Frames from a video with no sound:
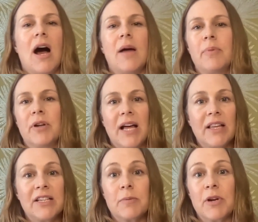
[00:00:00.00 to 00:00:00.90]
I
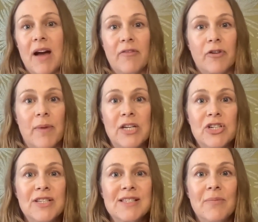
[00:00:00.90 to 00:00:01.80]
like to put
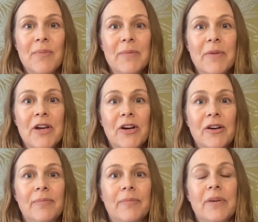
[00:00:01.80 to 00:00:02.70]
affirmations on my
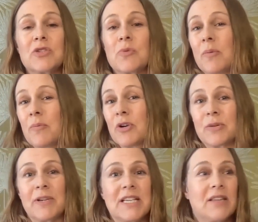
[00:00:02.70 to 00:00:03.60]
mirror because while I'm
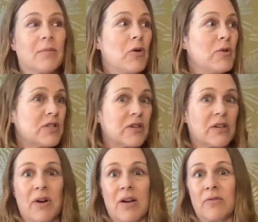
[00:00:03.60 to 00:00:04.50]
brushing my teeth, I'm always
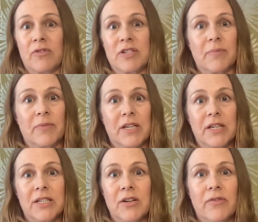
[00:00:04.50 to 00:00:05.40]
looking around for something
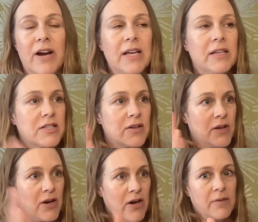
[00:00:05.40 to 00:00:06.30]
to do, right? And so
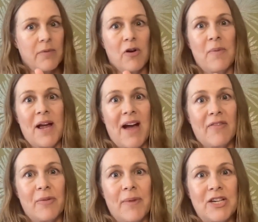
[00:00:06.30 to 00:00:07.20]
there are my
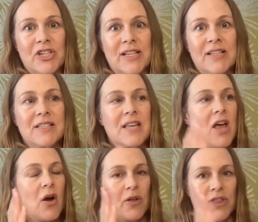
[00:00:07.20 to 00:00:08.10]
affirmations,
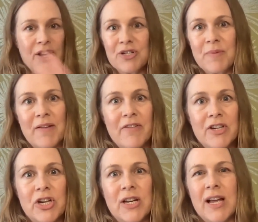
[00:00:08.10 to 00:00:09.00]
or there's my
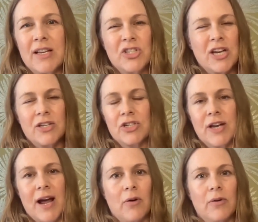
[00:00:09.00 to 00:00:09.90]
vision. I change
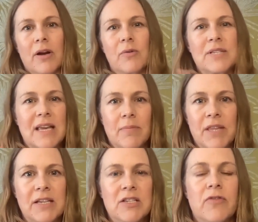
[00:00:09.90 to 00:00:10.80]
it out. I always keep
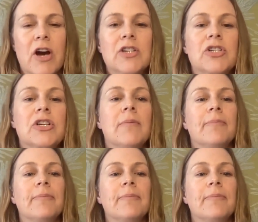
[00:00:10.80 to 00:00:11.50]
things fresh.